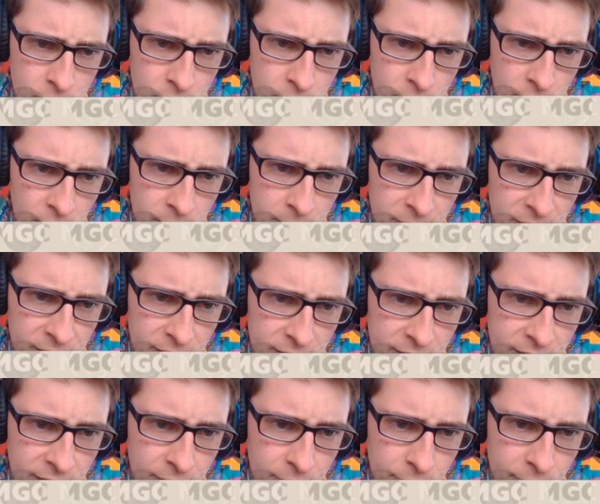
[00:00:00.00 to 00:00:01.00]
And I'm going to
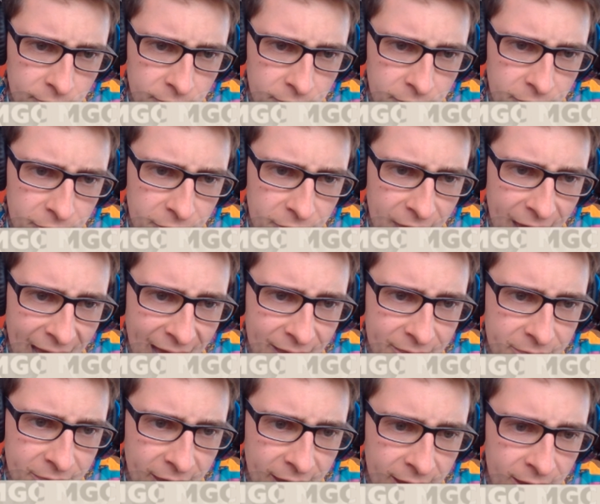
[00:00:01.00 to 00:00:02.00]
get rid of that
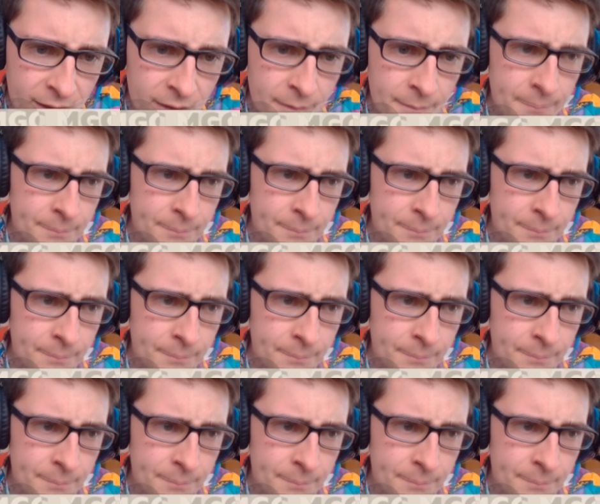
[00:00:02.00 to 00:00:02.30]
there.